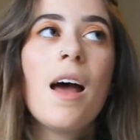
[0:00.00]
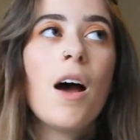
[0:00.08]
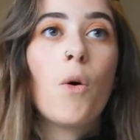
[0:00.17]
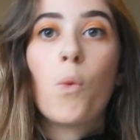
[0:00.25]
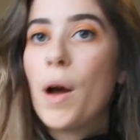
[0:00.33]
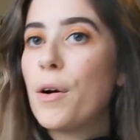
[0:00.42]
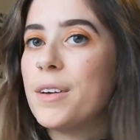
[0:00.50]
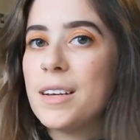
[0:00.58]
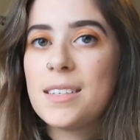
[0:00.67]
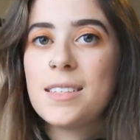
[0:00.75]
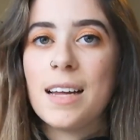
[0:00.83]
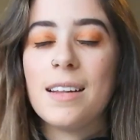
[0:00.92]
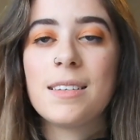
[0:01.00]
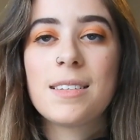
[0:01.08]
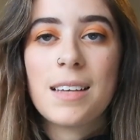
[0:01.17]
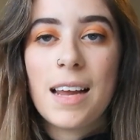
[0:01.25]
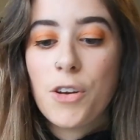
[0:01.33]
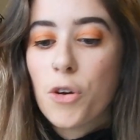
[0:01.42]
a wellness
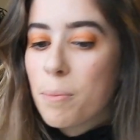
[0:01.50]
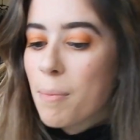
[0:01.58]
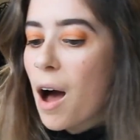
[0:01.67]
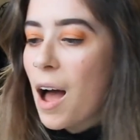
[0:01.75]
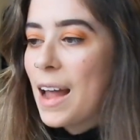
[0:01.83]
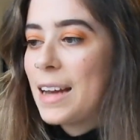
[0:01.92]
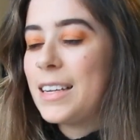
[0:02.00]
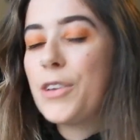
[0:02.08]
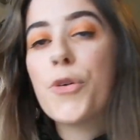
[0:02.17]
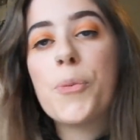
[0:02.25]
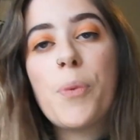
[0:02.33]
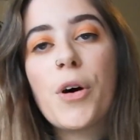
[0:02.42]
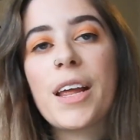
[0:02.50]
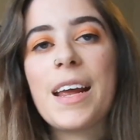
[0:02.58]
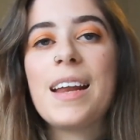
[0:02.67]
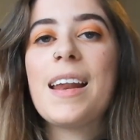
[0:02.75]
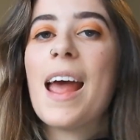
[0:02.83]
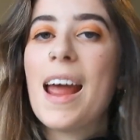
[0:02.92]
sense, in your mind, in your body,
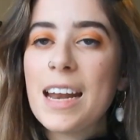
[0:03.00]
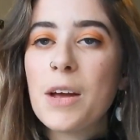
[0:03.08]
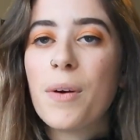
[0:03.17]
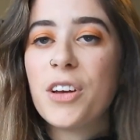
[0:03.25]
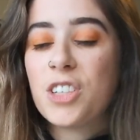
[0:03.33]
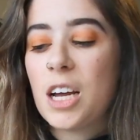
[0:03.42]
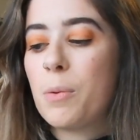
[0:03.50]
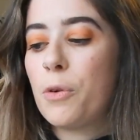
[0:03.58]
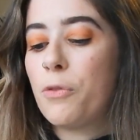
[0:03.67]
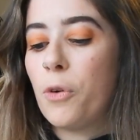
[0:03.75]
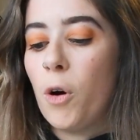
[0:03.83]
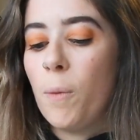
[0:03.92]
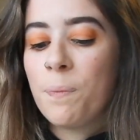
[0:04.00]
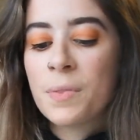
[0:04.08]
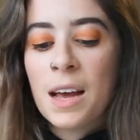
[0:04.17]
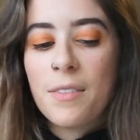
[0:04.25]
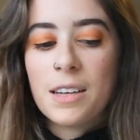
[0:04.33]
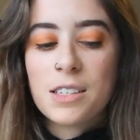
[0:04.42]
in any way, shape or form.
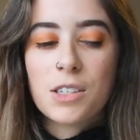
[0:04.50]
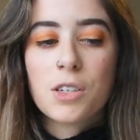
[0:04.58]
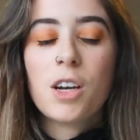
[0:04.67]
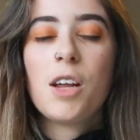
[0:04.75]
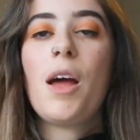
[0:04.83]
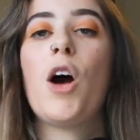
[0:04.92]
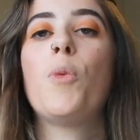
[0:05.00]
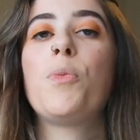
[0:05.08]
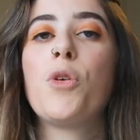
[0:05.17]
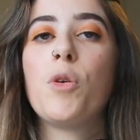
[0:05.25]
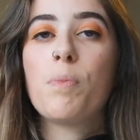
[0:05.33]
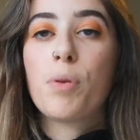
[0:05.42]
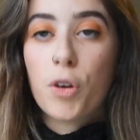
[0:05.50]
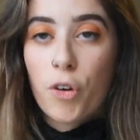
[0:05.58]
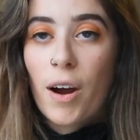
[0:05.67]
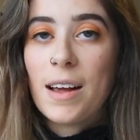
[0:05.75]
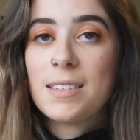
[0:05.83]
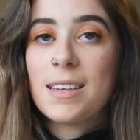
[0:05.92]
That's just going to help you
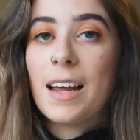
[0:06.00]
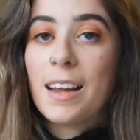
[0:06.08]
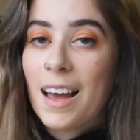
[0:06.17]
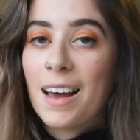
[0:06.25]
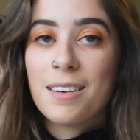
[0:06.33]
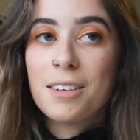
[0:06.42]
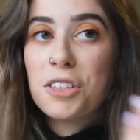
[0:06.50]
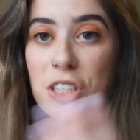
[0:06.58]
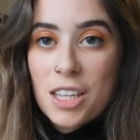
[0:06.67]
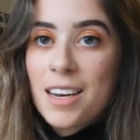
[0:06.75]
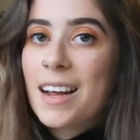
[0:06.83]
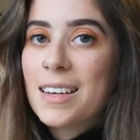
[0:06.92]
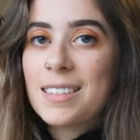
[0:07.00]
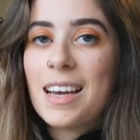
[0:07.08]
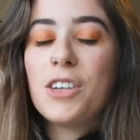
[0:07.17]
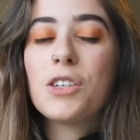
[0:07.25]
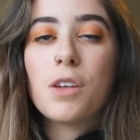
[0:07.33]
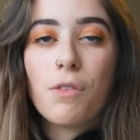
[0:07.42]
progress and get to the next
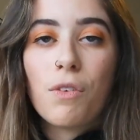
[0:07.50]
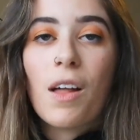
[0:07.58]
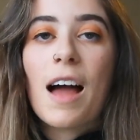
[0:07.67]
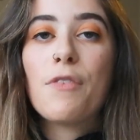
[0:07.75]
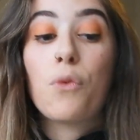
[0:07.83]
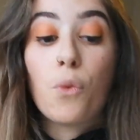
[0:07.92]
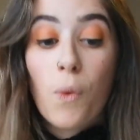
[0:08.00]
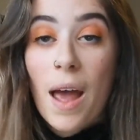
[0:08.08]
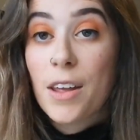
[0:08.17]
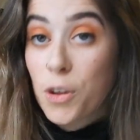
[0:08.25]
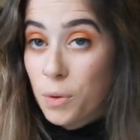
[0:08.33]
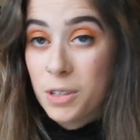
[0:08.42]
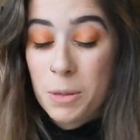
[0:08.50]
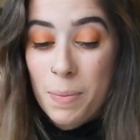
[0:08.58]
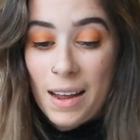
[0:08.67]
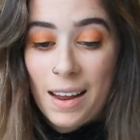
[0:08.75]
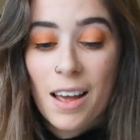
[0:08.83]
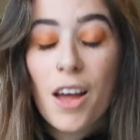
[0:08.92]
stages of life where you want to
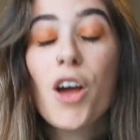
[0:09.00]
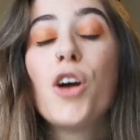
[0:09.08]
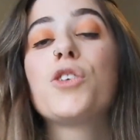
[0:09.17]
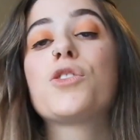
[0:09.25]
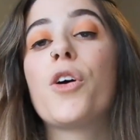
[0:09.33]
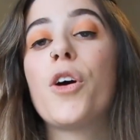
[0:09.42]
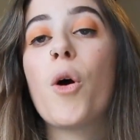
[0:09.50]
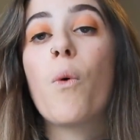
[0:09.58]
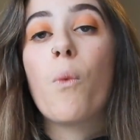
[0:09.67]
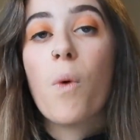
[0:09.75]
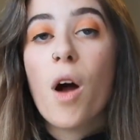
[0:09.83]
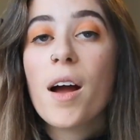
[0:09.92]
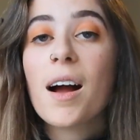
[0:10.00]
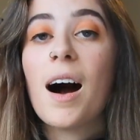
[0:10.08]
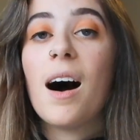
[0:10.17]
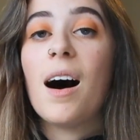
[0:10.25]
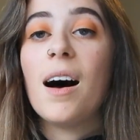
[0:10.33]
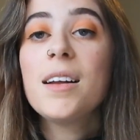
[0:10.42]
be. So work
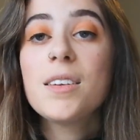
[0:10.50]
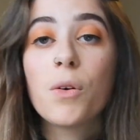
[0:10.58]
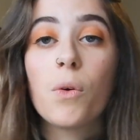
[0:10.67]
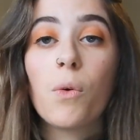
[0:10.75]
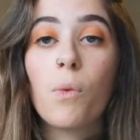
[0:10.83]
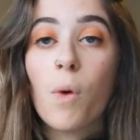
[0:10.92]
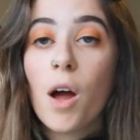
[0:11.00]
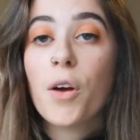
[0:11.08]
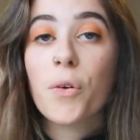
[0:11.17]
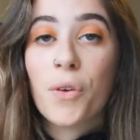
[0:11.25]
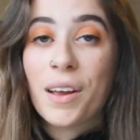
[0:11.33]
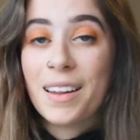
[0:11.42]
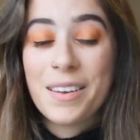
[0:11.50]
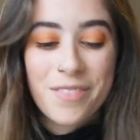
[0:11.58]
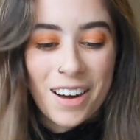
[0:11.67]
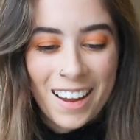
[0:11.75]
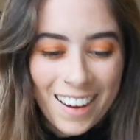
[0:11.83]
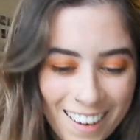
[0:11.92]
hard, work really
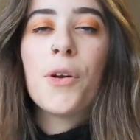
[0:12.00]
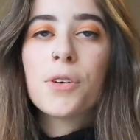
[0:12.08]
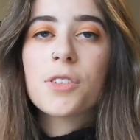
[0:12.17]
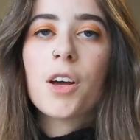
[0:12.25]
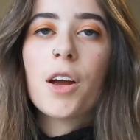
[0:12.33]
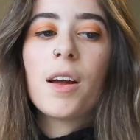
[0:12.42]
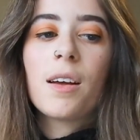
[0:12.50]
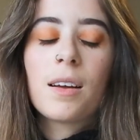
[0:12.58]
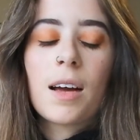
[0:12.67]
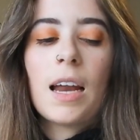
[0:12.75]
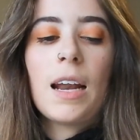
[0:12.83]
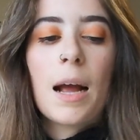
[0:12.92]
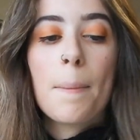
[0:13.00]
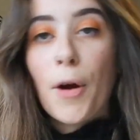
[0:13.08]
fucking, and also kind of like a